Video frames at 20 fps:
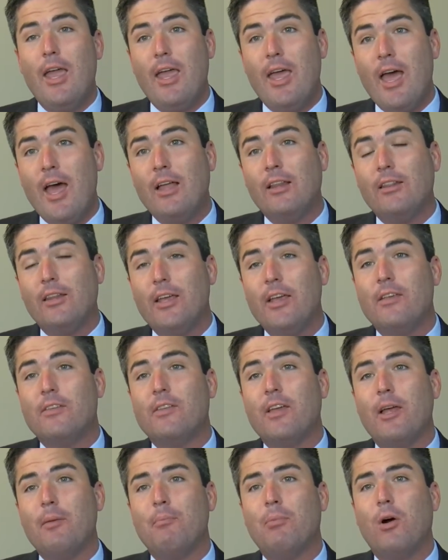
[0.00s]
at
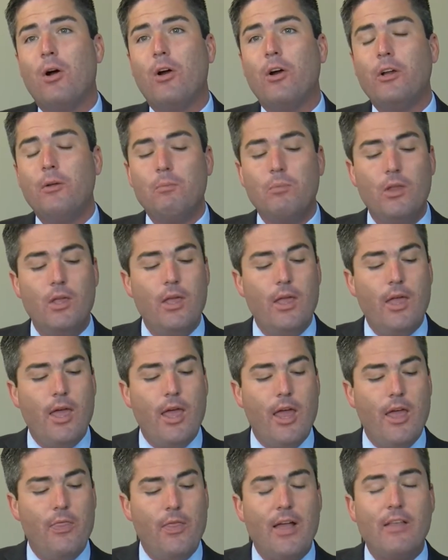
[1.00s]
Lakeside Park.
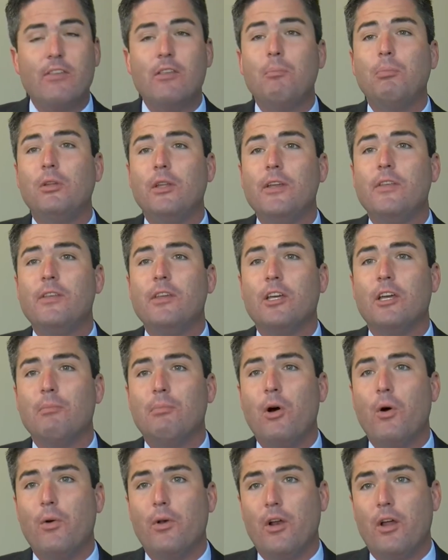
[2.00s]
And that's the policing
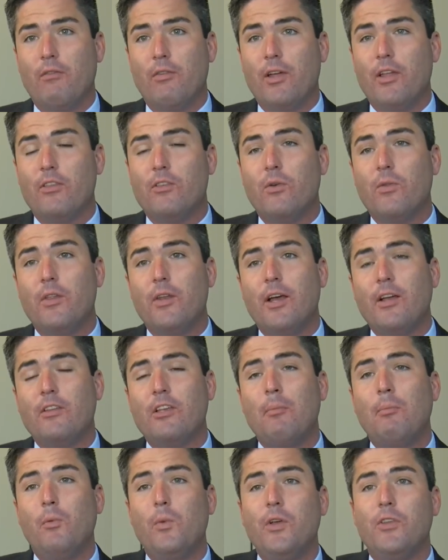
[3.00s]
component of it. And so in the next
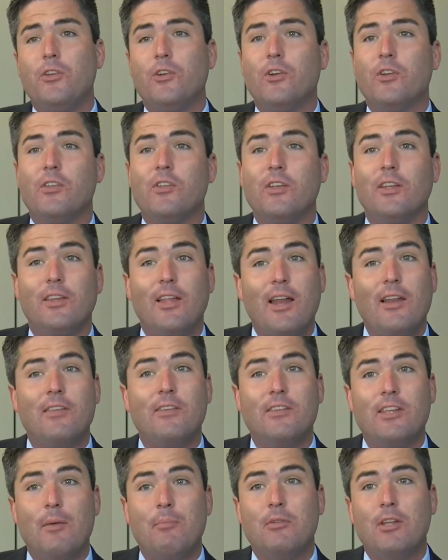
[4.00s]
couple of weeks, you're going to see a lot of
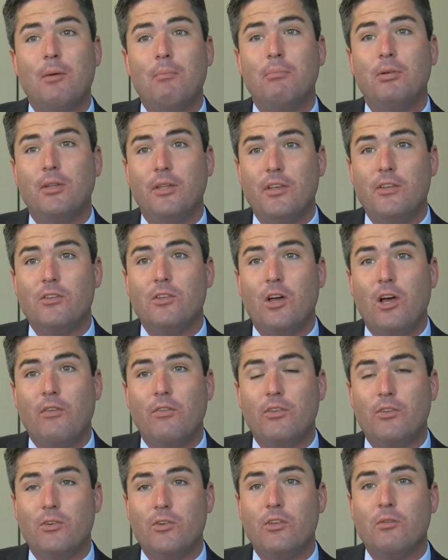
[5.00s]
stepped up police
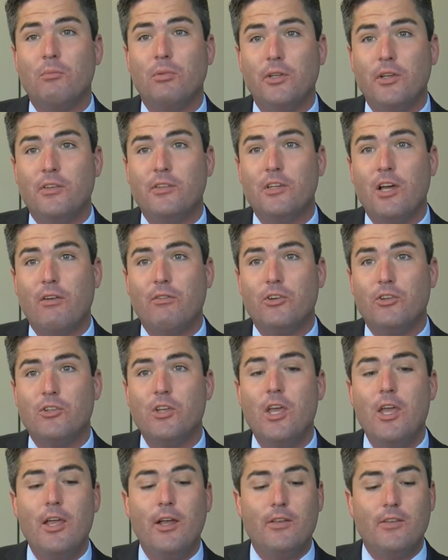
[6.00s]
officers and police coverage,
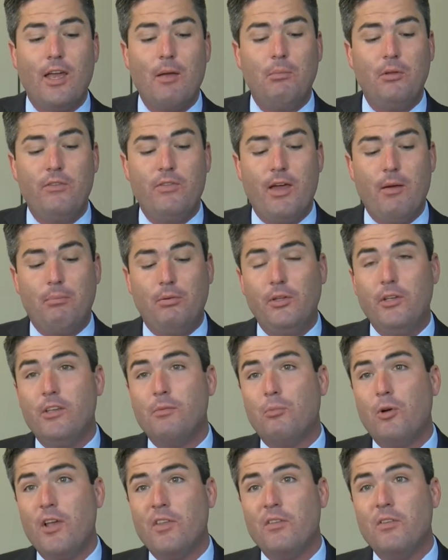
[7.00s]
because I believe that police
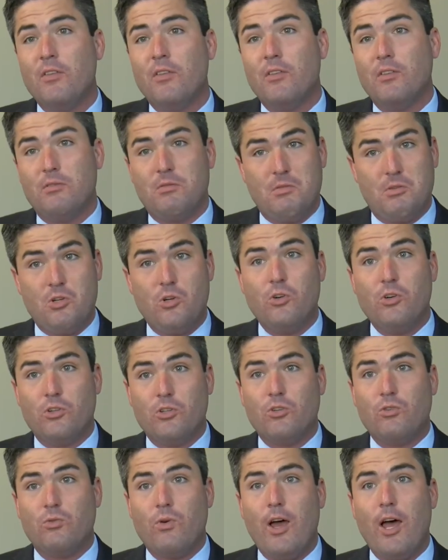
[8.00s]
presence is a deterrent
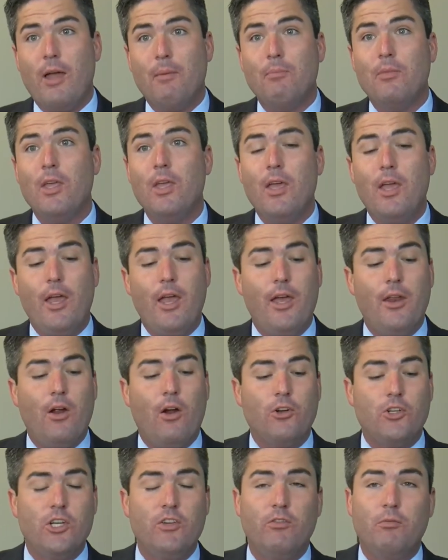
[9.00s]
to crime. And
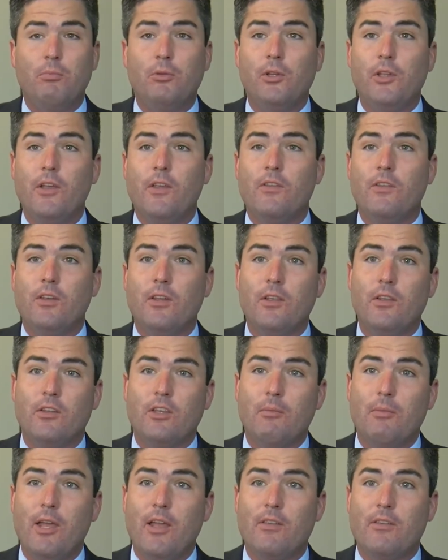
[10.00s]
our chief of police and his
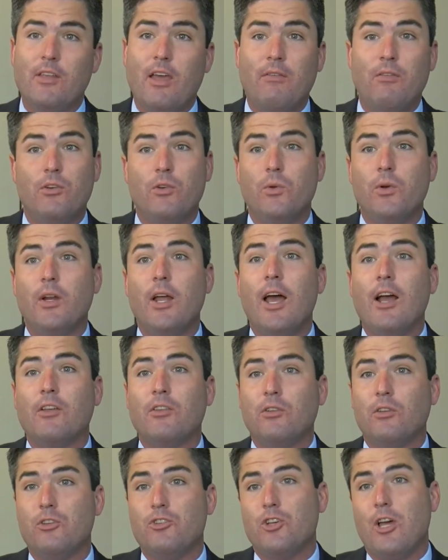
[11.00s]
command staff are doing an
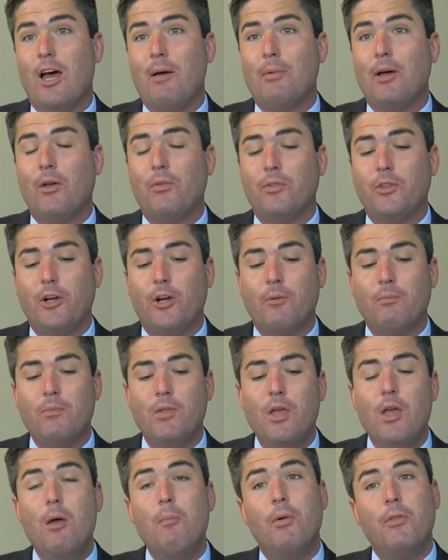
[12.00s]
excellent job out there.
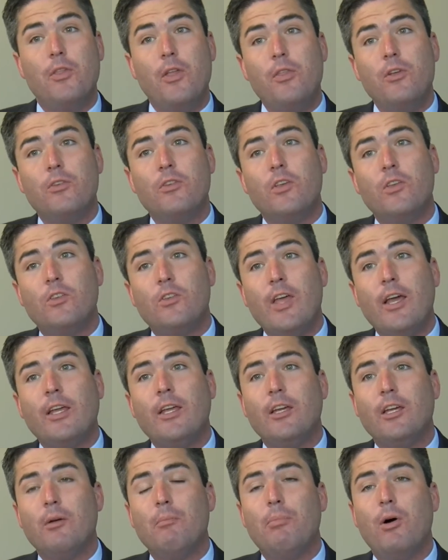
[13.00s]
But then there's a
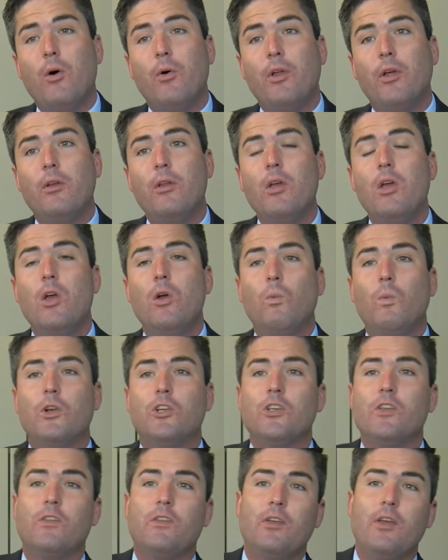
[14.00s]
second component,
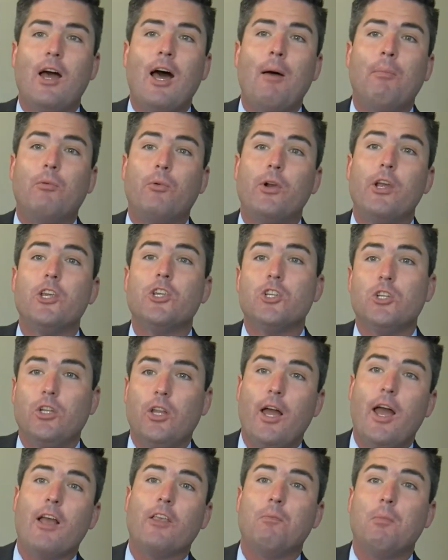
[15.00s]
which is the
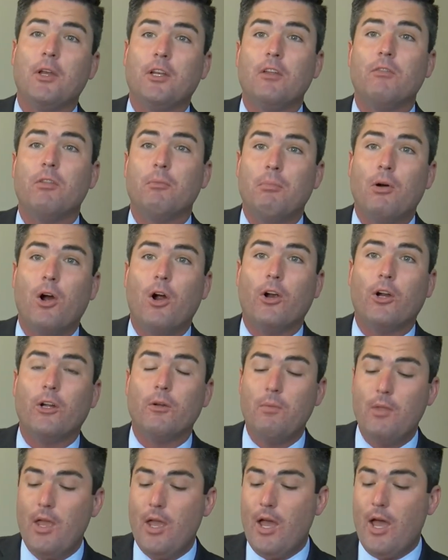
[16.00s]
operational aspect of the park.
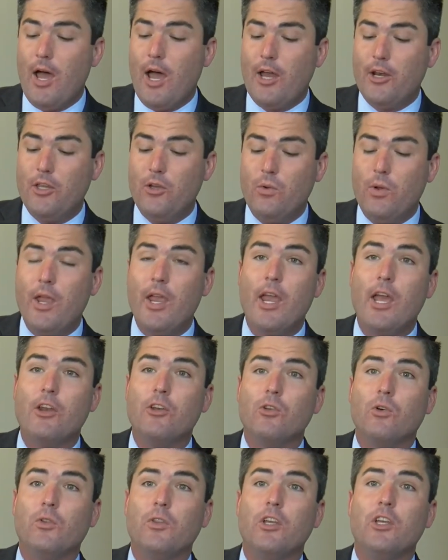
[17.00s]
How do you
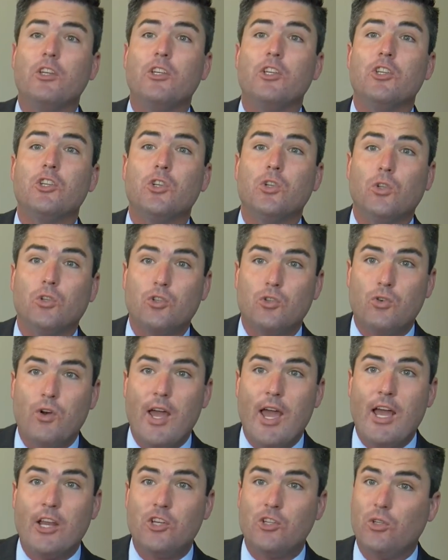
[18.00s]
handle the additional
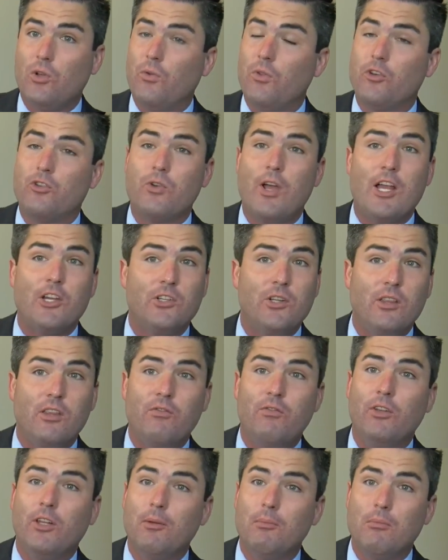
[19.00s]
trash load? The trash cans
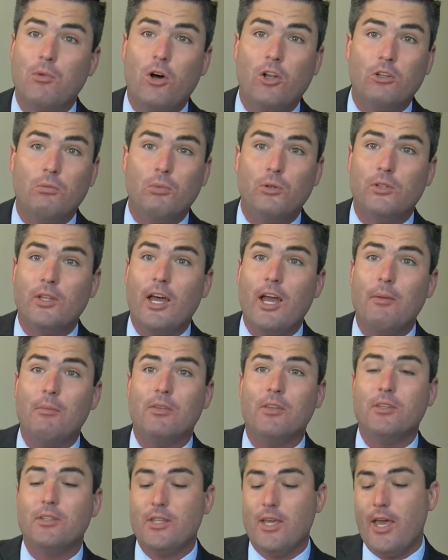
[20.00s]
fill up multiple times
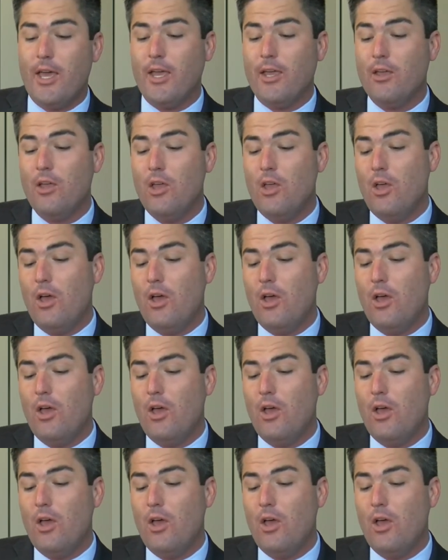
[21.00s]
a day.